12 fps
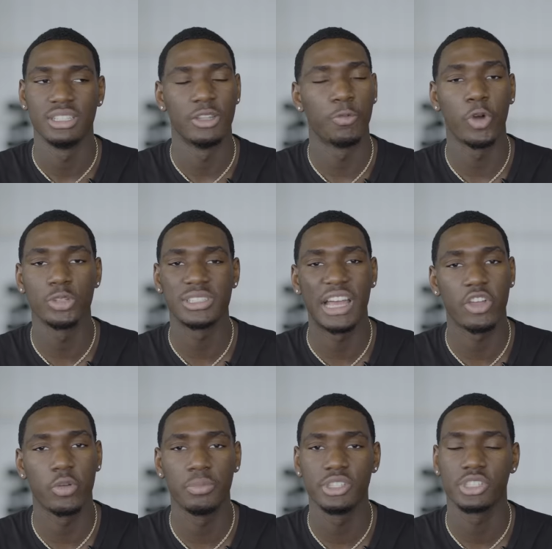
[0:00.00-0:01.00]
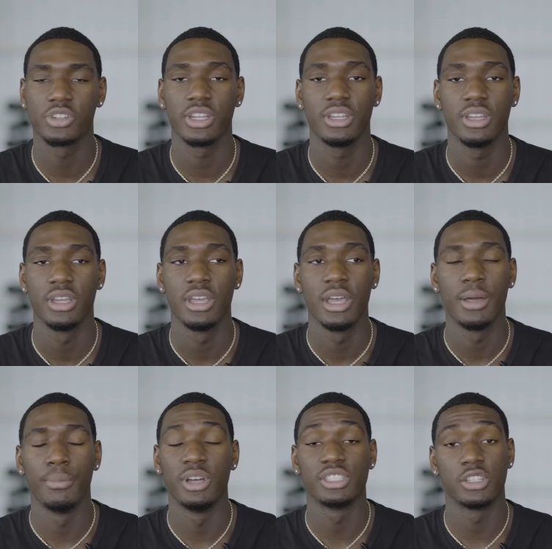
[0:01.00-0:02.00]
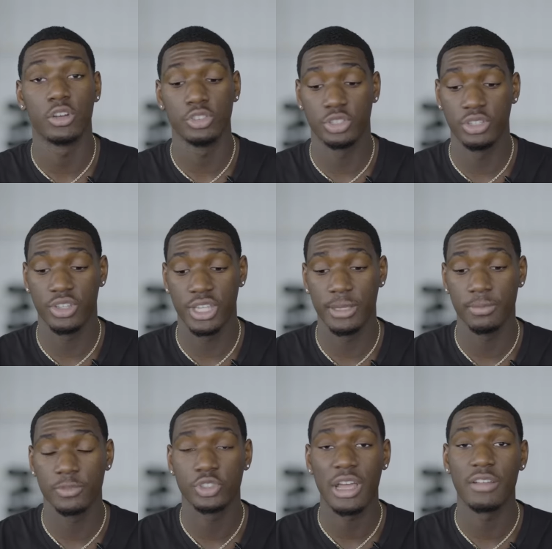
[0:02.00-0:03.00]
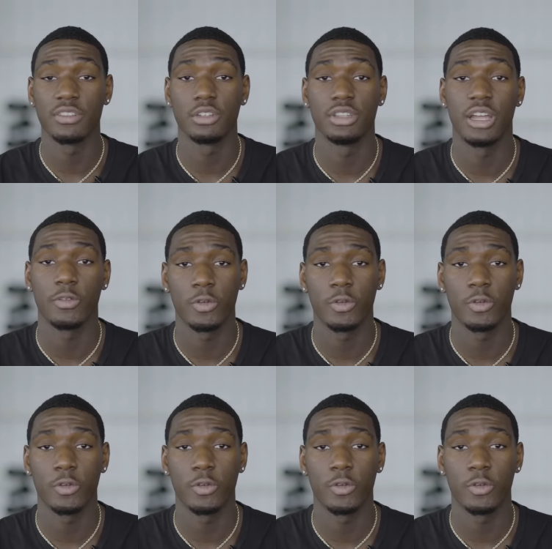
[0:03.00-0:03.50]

The road's not going to be straight. But as long as you keep traveling on that